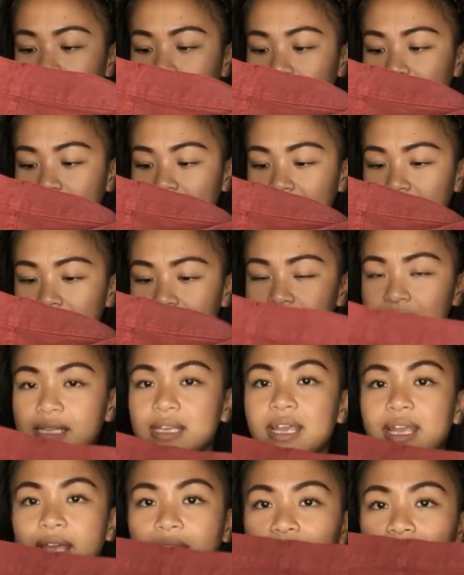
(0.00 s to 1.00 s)
It is
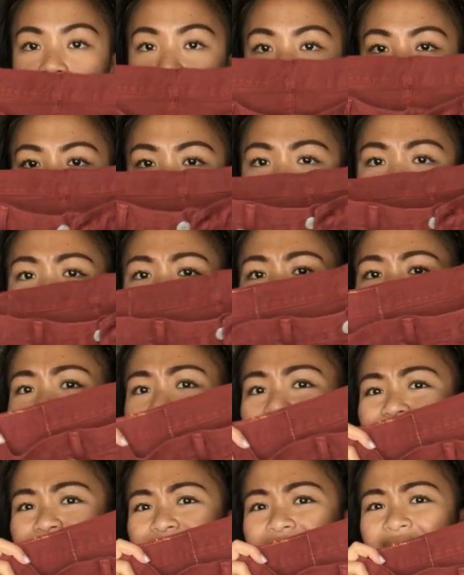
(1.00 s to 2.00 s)
a, almost
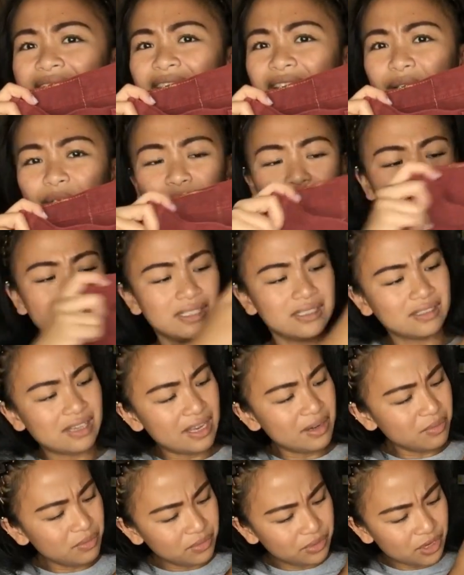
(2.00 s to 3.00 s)
like a high-waisted,
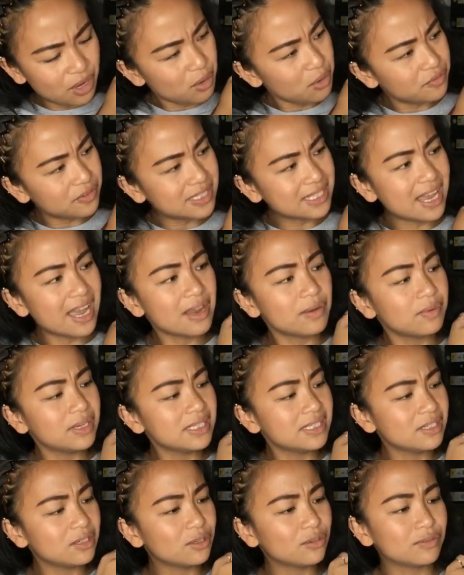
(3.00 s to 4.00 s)
I don't know if it's
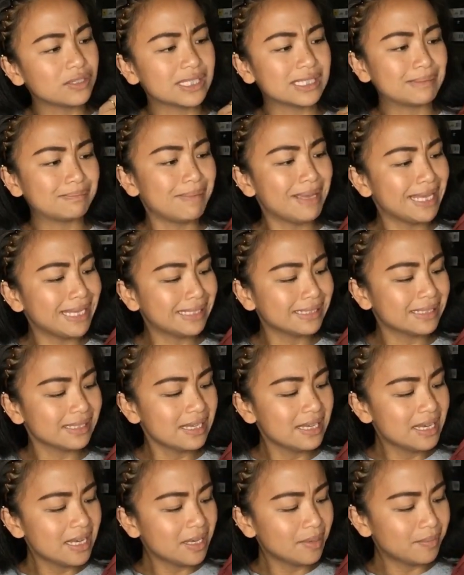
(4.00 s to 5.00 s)
high-waisted or if it's
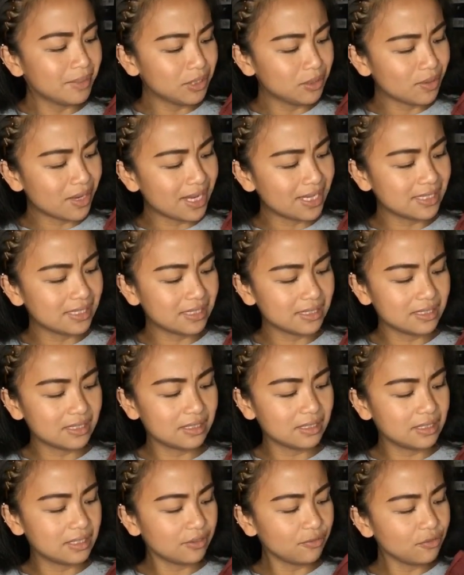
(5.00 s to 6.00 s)
men's, but you guys,
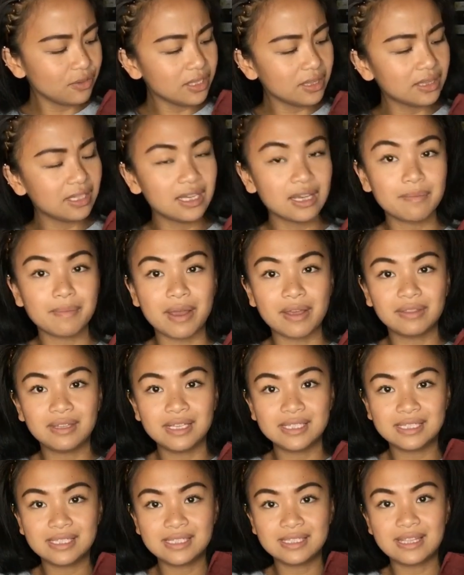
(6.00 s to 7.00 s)
the different thing about
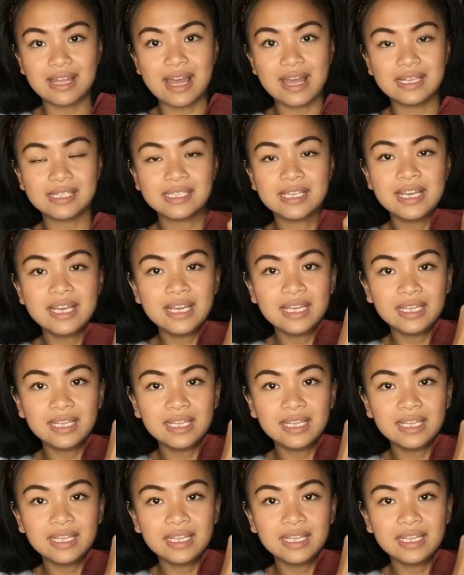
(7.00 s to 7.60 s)
this is that